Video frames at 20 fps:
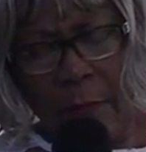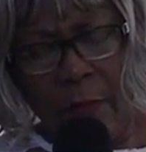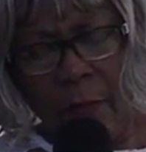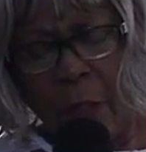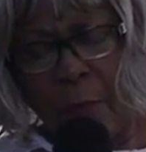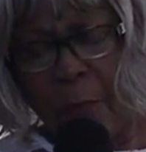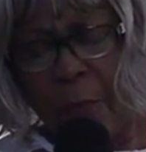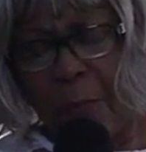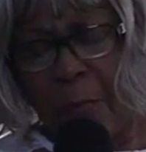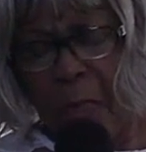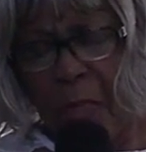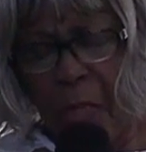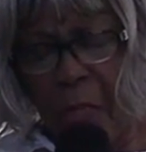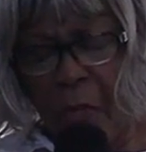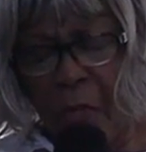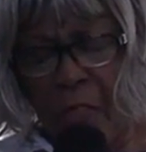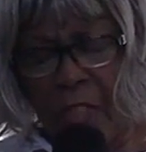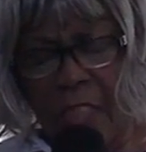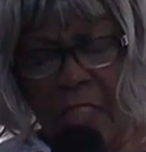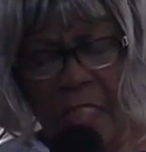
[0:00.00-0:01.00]
the
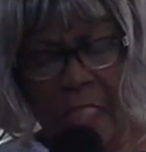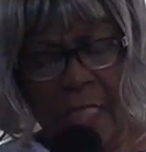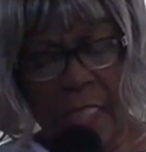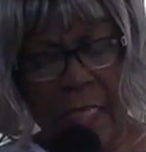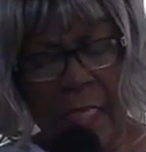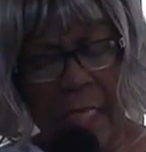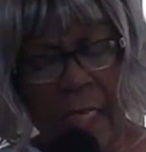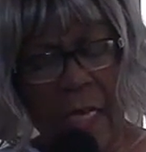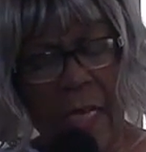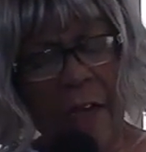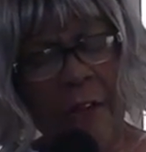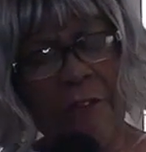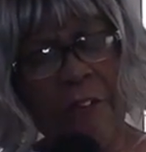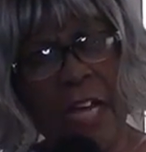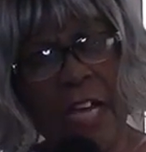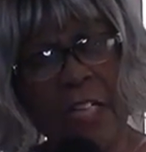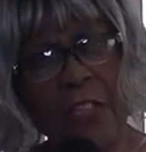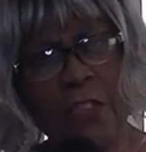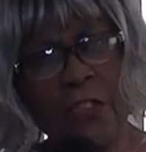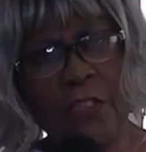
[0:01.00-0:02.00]
purity of
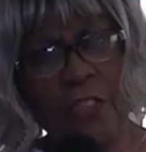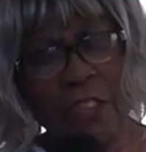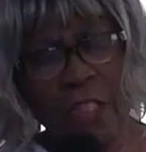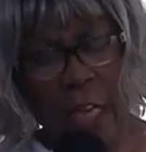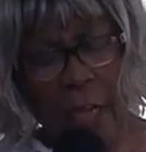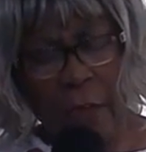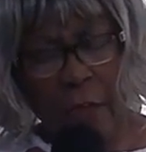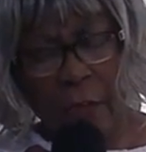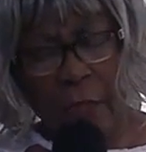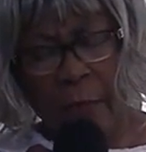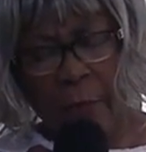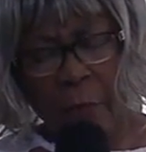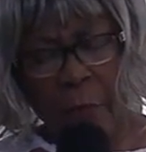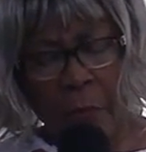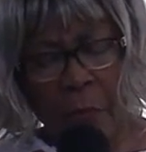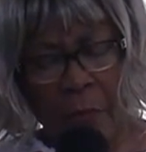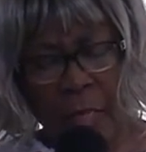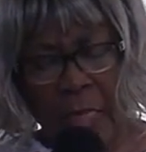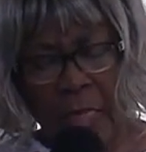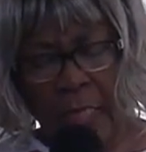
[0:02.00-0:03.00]
our shout
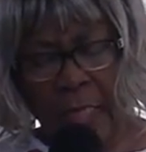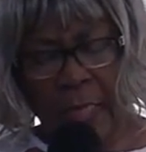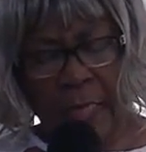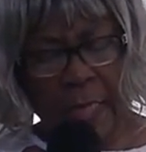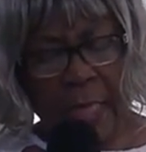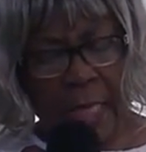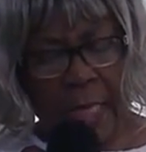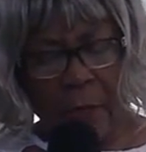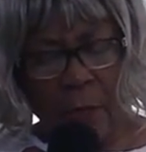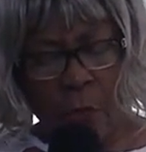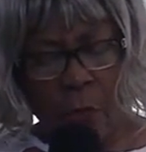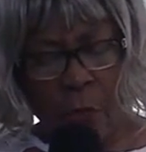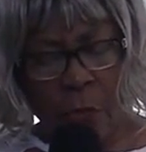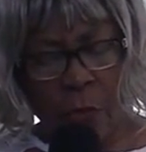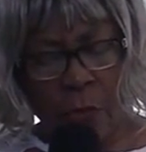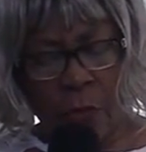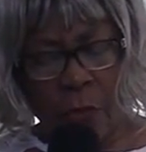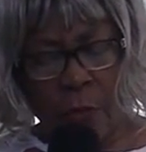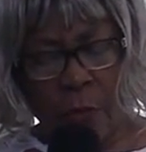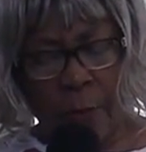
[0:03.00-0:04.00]
and praise and
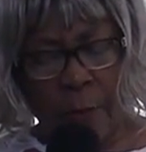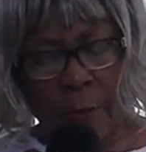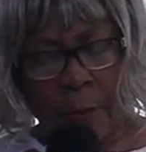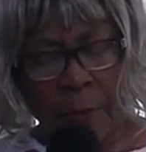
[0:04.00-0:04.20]
worship.